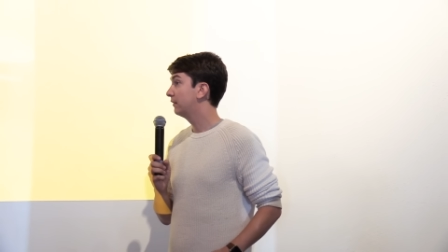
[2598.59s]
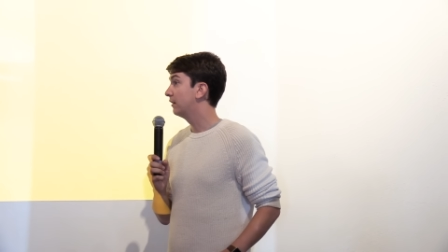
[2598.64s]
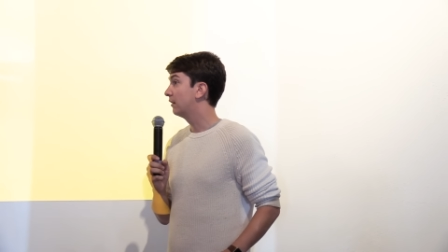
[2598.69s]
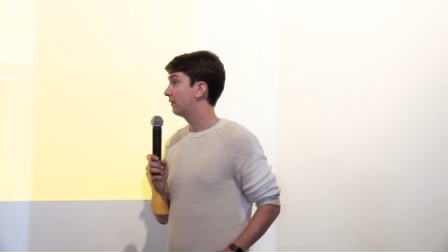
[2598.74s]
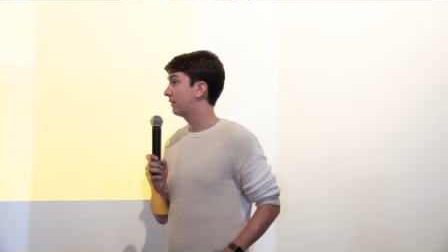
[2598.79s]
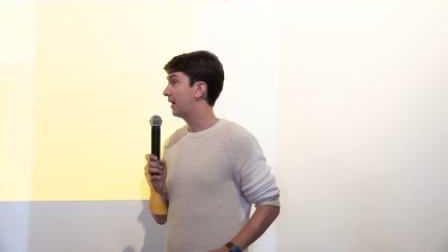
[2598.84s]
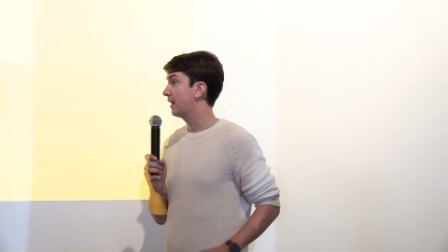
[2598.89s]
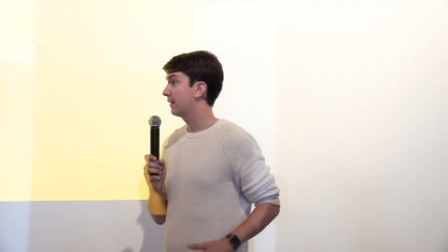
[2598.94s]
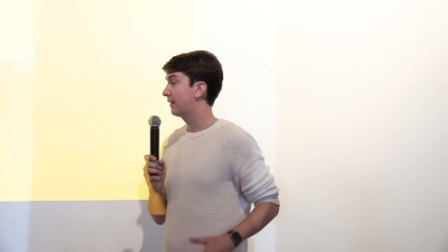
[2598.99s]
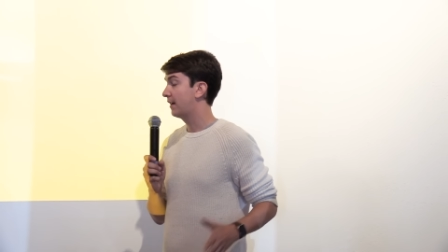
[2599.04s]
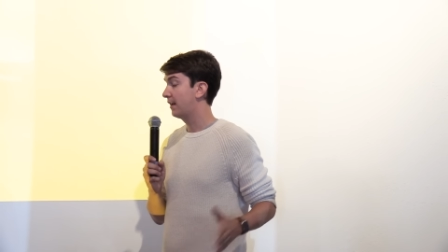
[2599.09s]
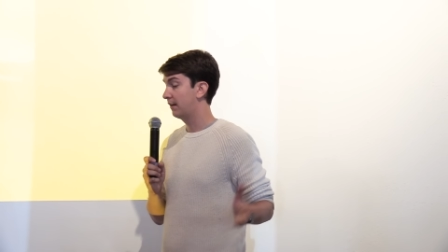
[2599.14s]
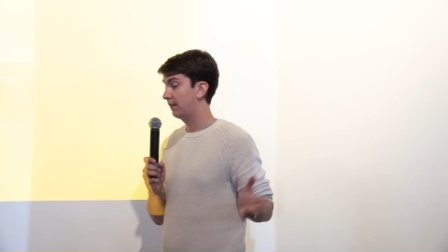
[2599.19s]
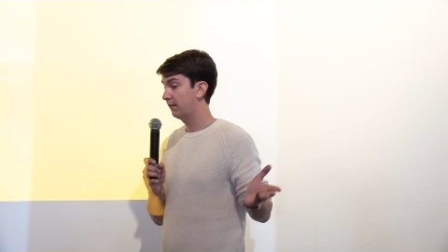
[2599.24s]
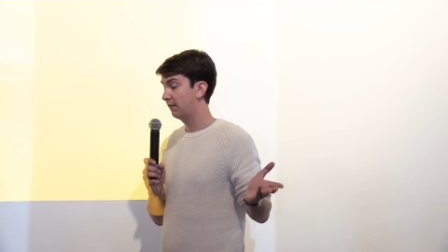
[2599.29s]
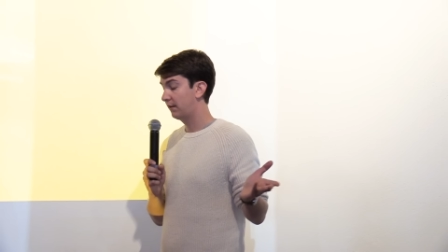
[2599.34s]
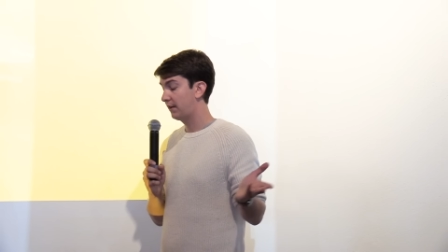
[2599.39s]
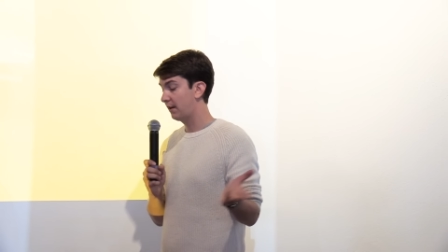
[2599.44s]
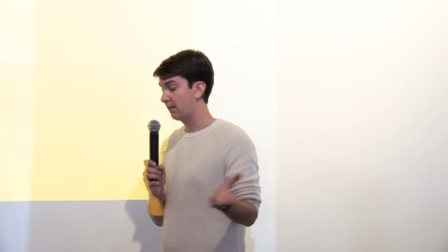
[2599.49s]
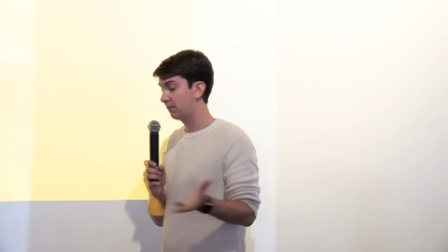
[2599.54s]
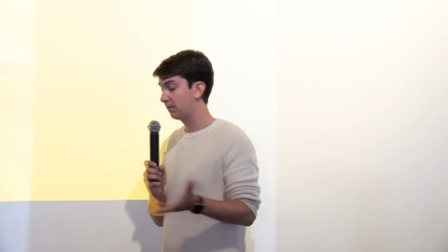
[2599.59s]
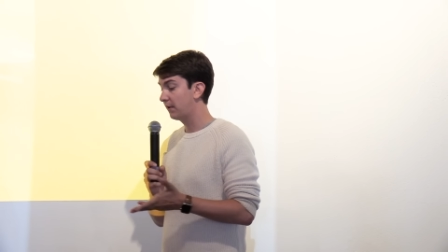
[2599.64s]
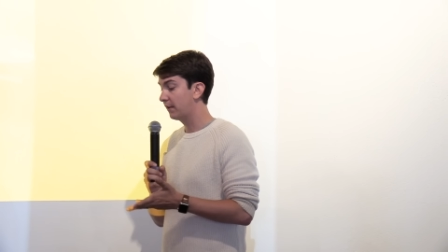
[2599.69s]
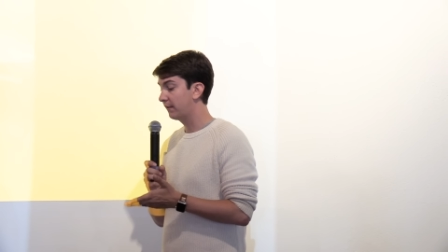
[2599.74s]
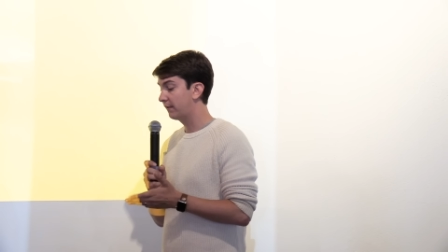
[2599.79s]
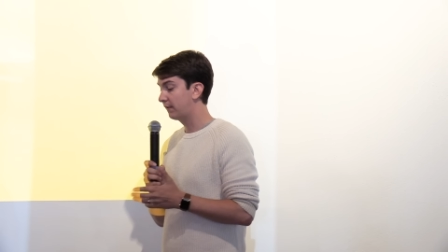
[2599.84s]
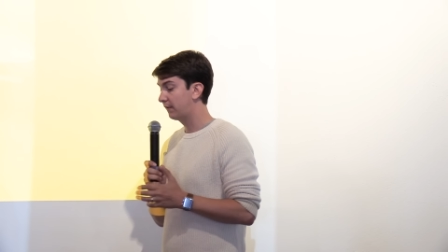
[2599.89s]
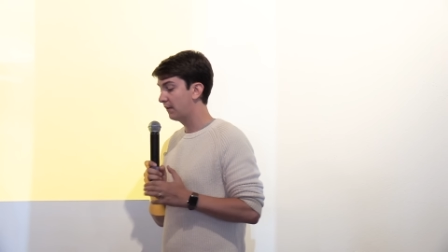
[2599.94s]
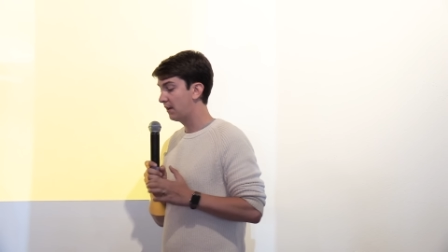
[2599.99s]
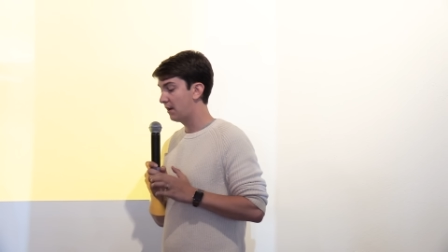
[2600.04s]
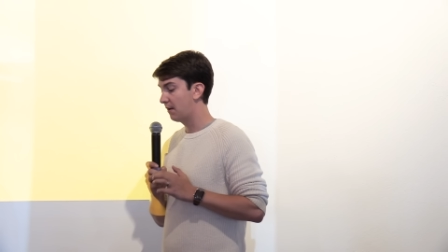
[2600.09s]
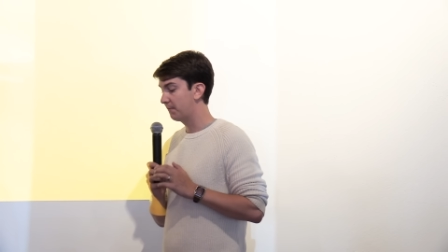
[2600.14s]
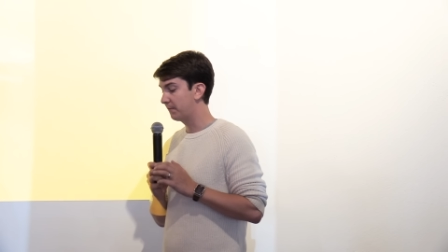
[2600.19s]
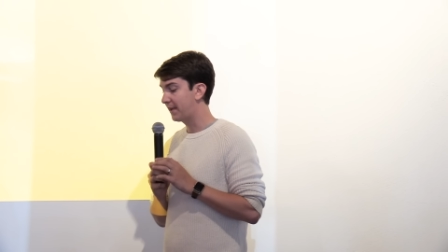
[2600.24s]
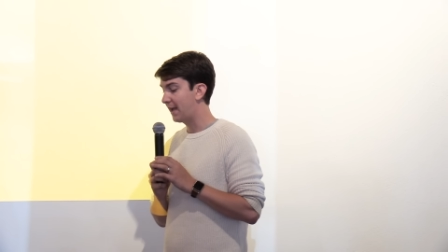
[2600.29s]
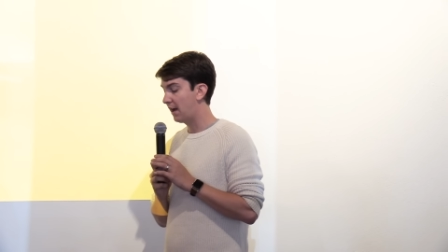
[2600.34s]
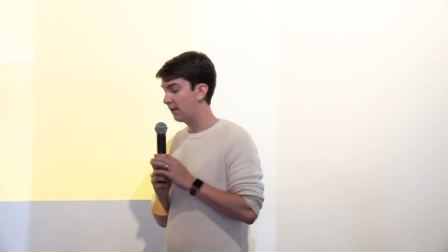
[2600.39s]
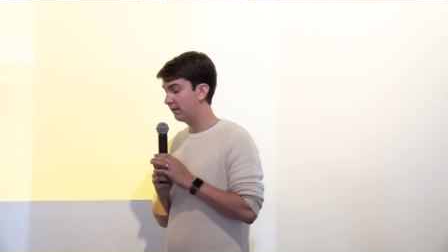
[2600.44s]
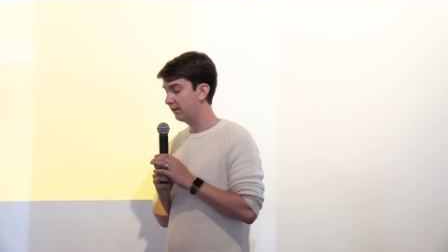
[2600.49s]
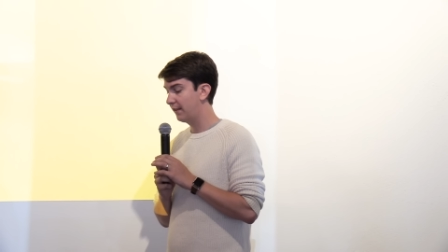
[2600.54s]
You know, kind of runs
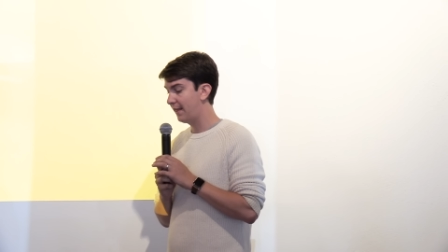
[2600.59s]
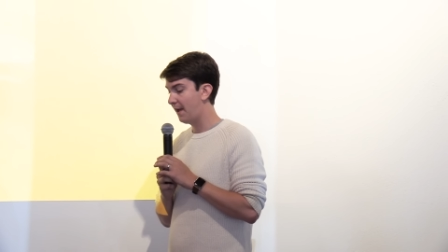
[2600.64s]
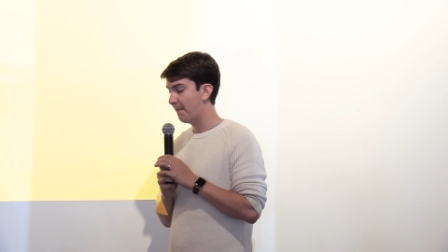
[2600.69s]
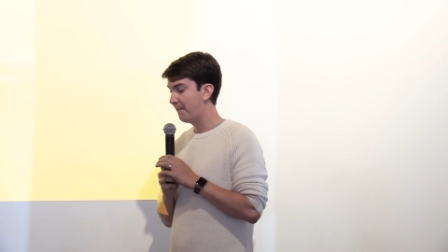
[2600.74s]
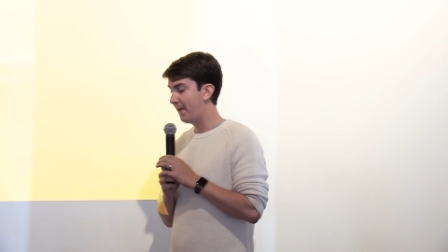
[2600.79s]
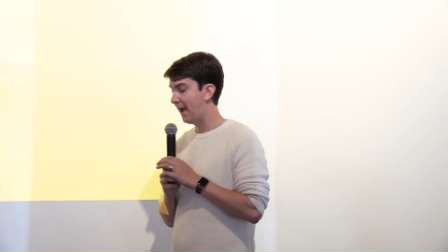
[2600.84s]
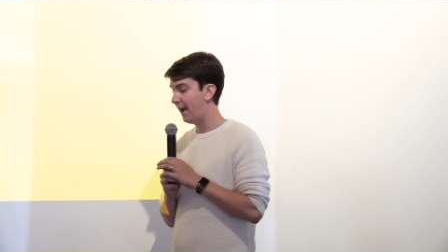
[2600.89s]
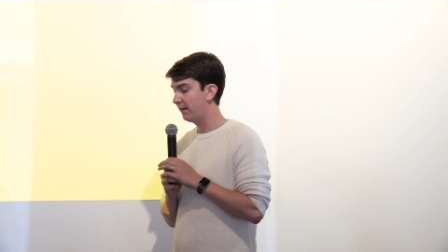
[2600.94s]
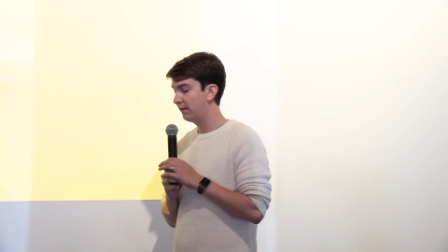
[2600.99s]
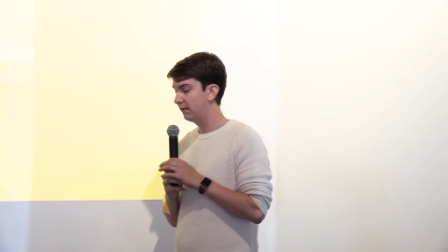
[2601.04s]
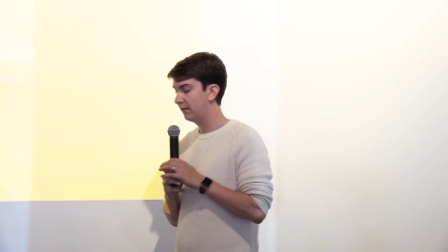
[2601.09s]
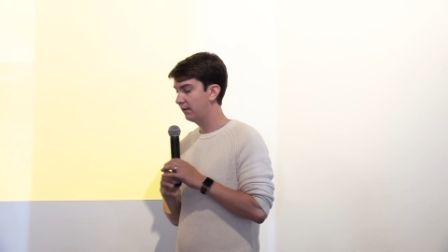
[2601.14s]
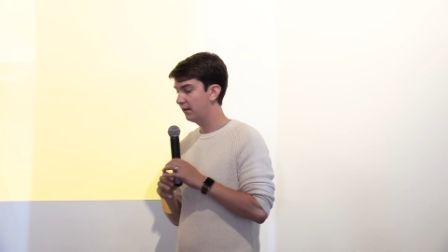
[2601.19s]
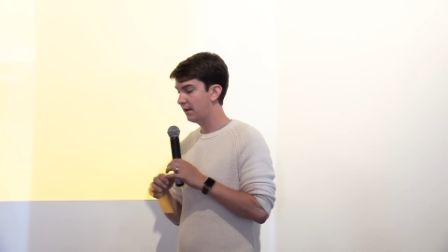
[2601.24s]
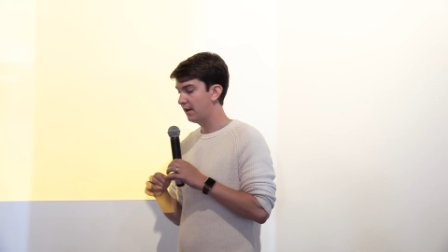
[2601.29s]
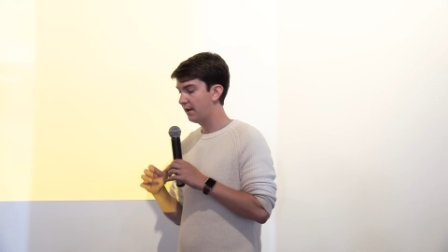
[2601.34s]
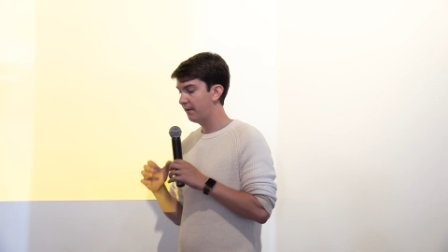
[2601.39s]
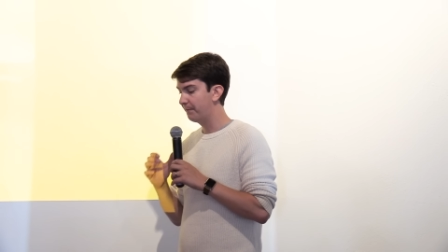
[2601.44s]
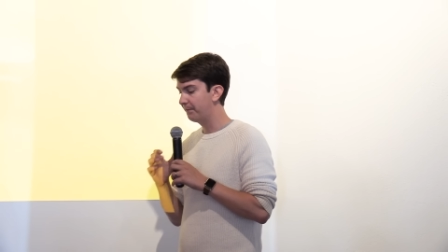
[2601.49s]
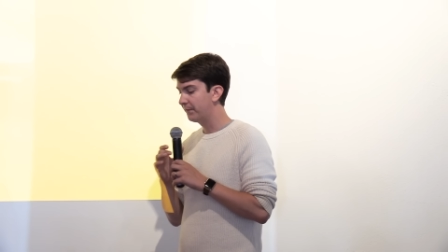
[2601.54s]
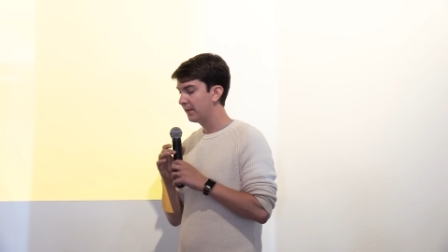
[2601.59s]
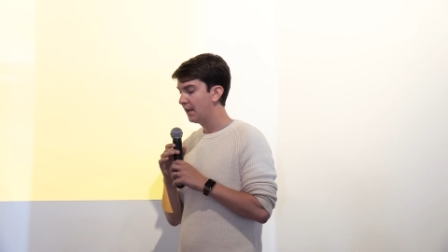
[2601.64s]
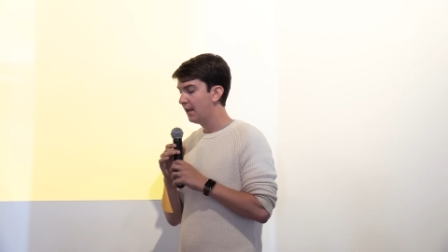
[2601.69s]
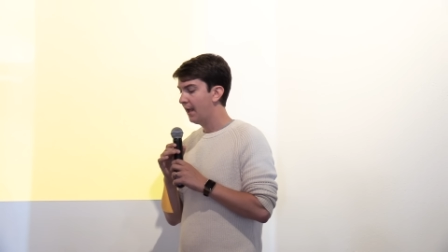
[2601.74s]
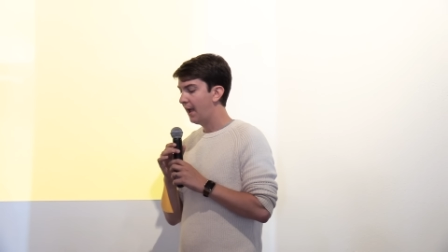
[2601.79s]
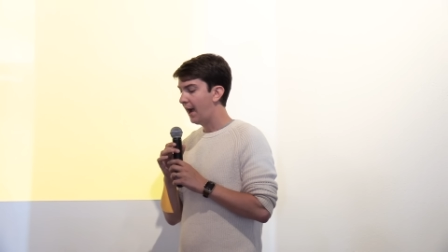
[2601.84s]
counter to that pattern. I